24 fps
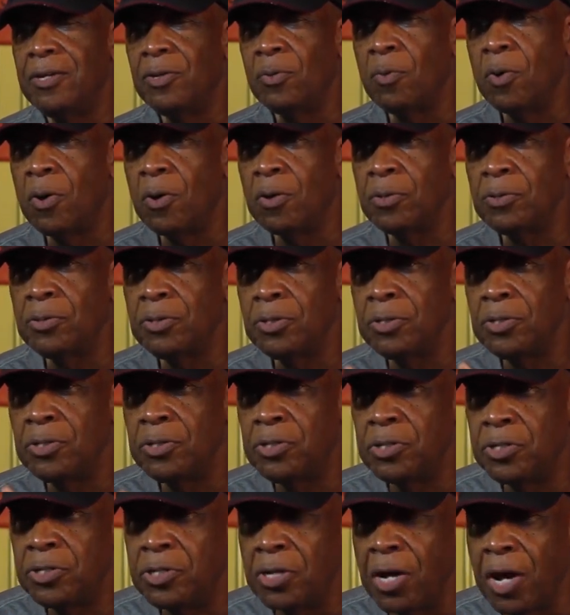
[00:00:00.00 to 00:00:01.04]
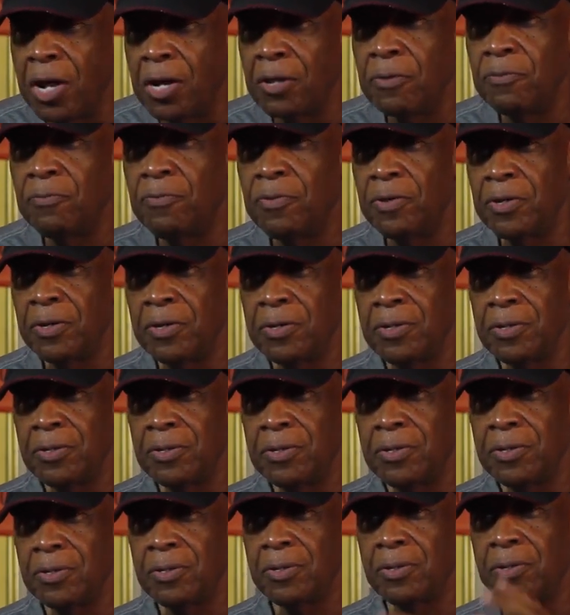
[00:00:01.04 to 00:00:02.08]
towards Charlottesville,
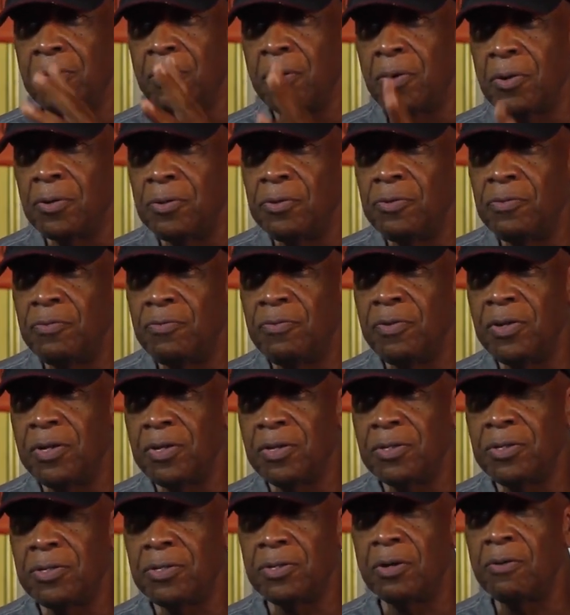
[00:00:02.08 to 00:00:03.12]
Gordonsville,